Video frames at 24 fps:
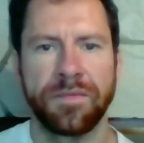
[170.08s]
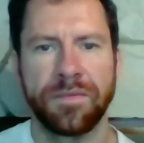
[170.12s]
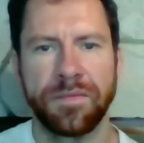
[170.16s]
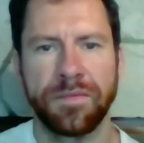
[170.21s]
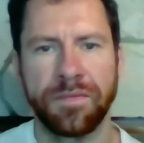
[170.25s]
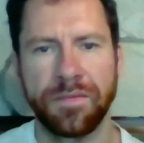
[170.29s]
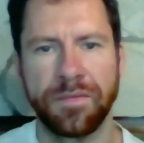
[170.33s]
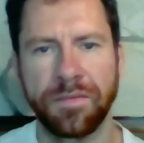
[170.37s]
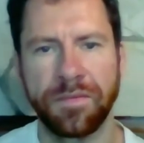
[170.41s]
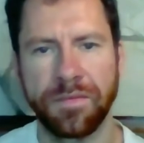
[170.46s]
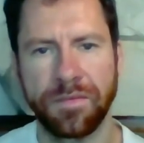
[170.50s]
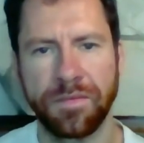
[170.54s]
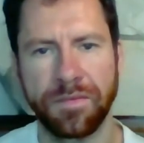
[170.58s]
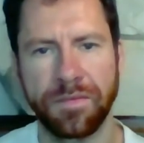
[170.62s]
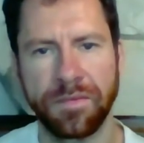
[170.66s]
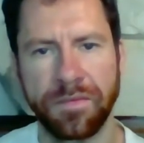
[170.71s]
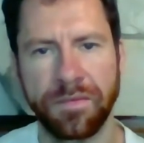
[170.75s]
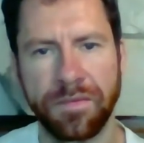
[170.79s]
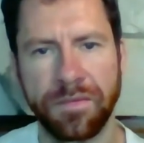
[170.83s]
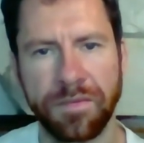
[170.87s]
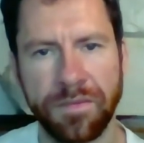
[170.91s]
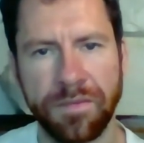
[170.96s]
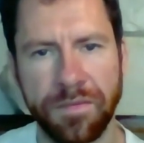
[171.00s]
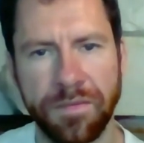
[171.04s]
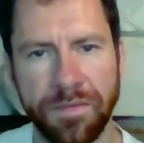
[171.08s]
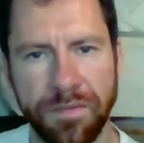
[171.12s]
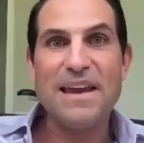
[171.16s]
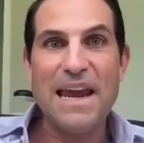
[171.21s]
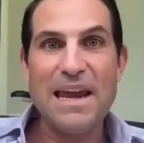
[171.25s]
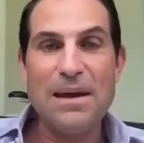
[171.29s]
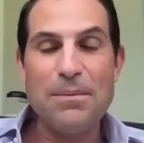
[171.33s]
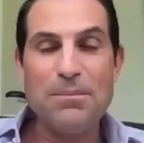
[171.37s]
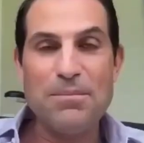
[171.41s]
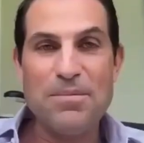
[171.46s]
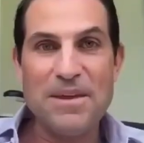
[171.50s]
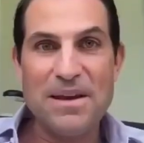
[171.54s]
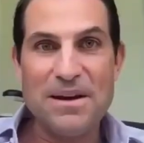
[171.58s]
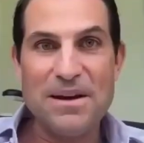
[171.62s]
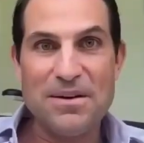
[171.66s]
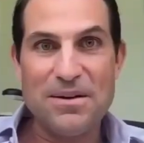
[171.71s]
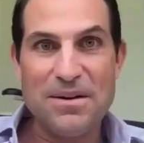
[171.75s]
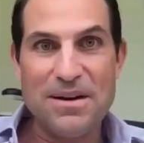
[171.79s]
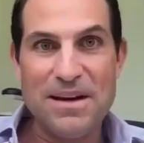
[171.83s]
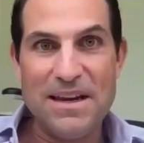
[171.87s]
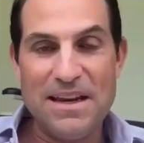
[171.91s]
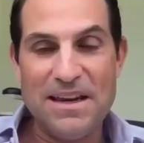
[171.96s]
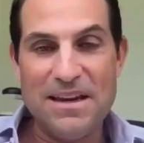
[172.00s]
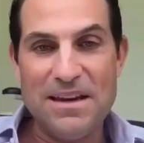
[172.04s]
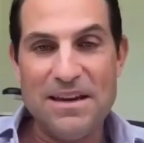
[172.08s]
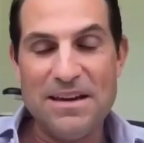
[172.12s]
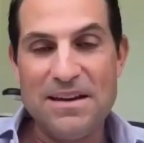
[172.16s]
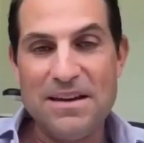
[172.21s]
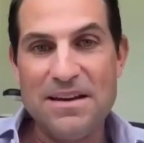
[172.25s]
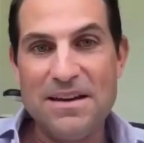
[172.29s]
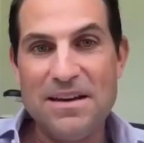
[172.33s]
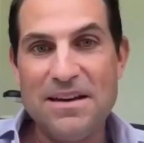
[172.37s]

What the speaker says: the science of game theory